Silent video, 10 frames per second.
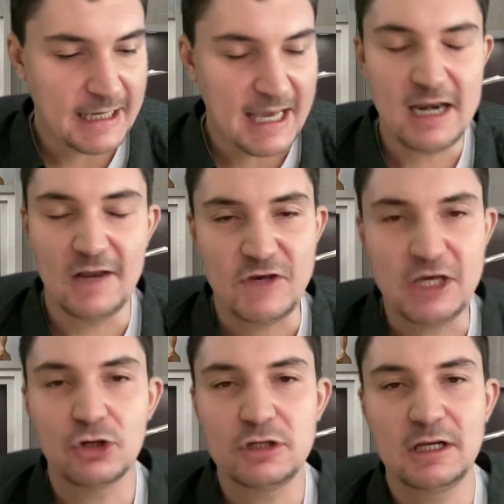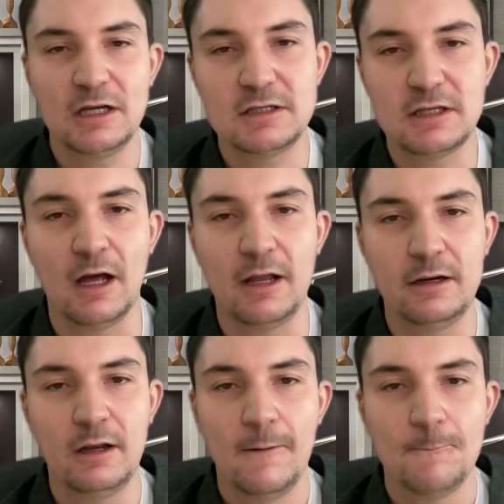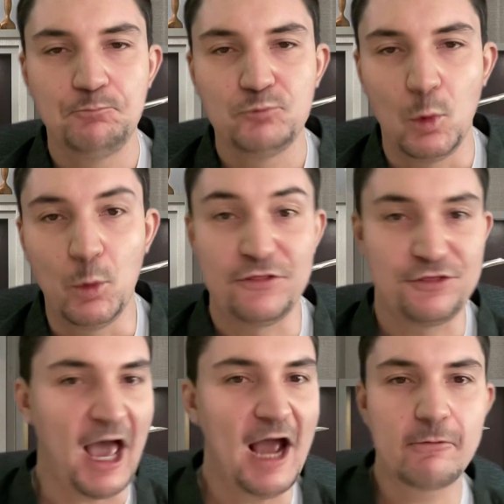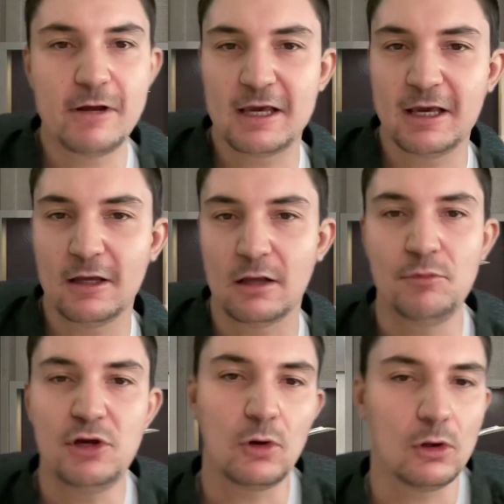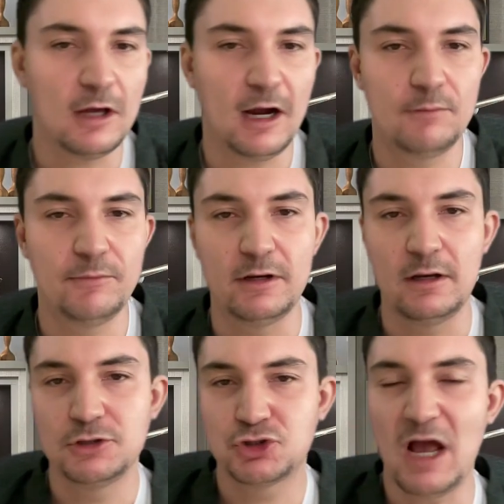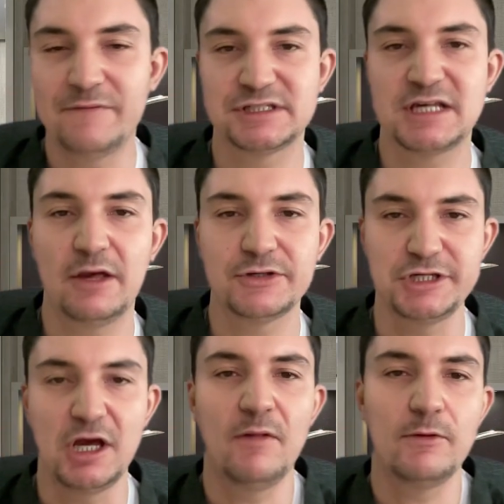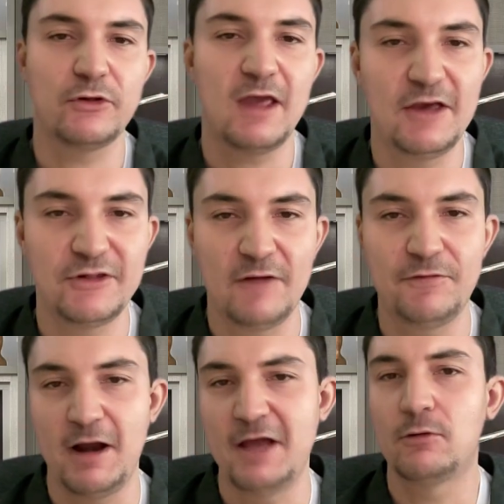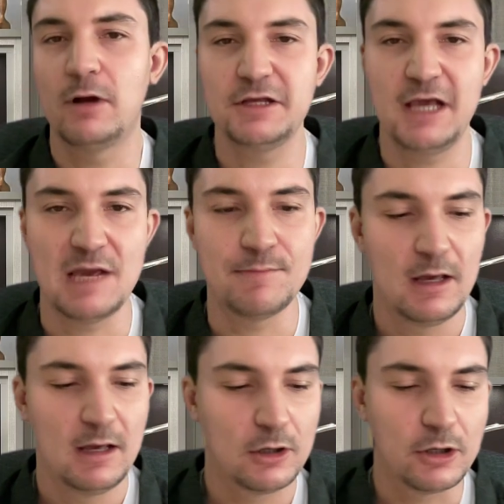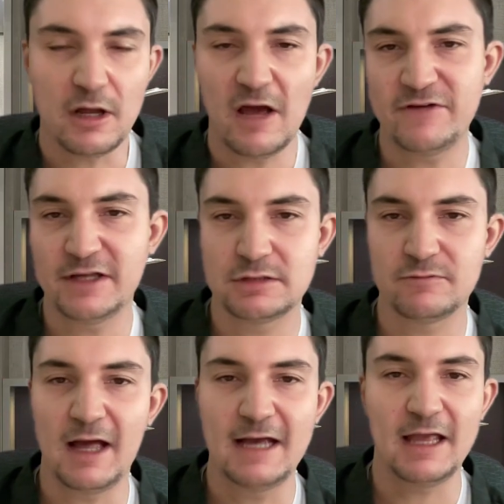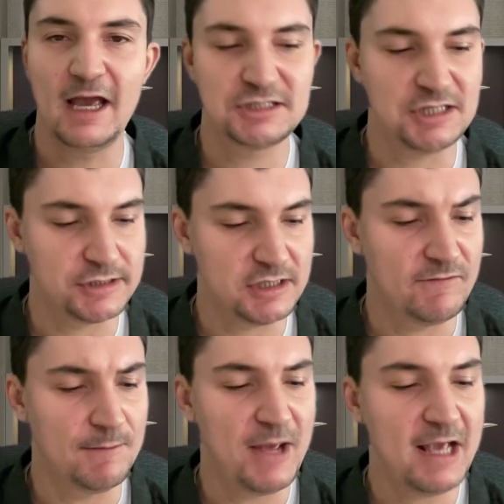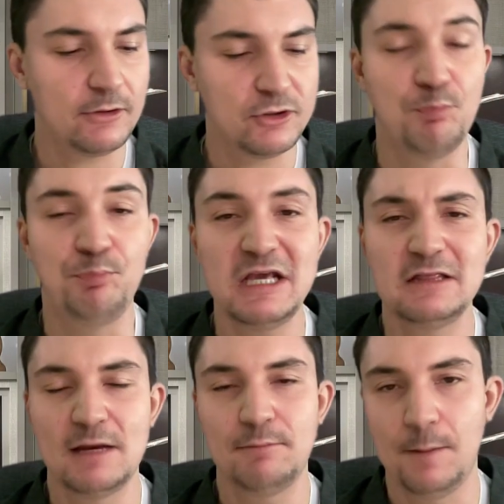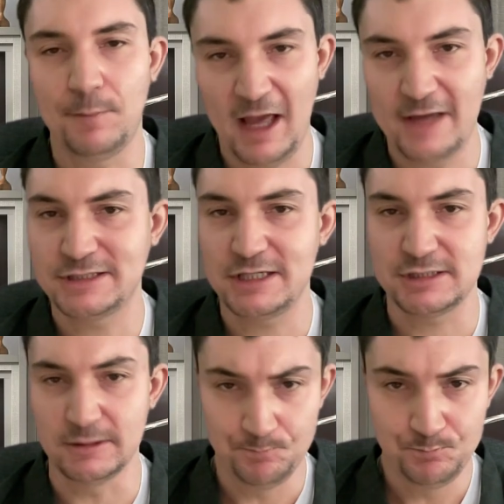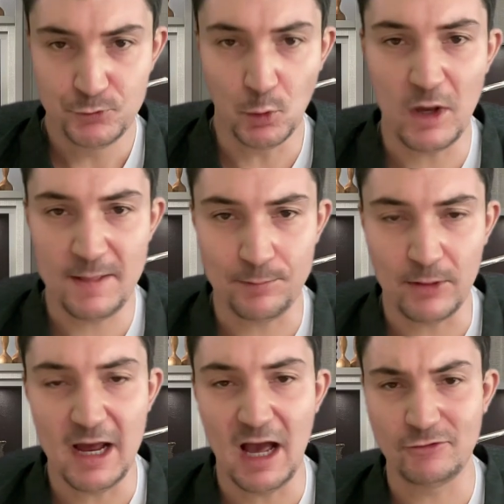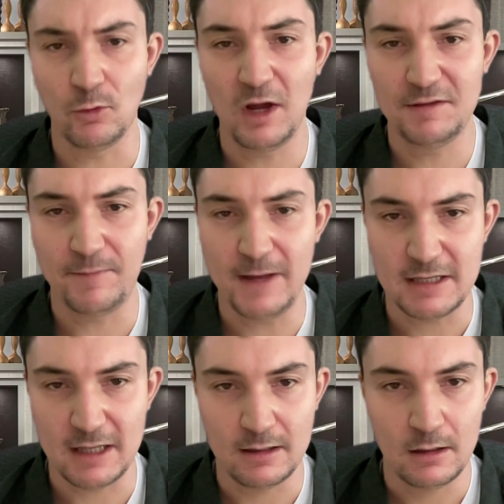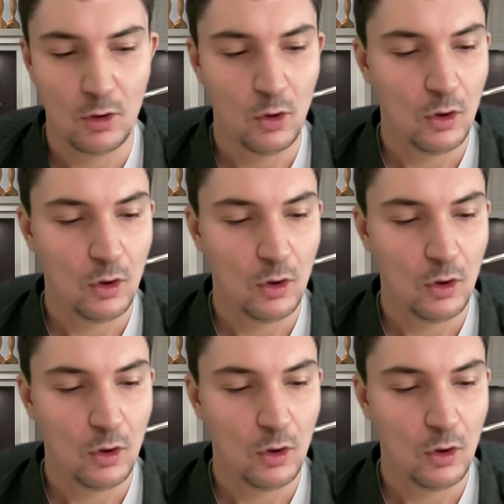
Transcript: Again, if he couldn't get it done with Tyreek Hill, Mecole Hardman, Travis Kelce, all those guys out there, and a run game, good offensive line last season, if the Bengals beat them up last season in the playoffs the way that they did,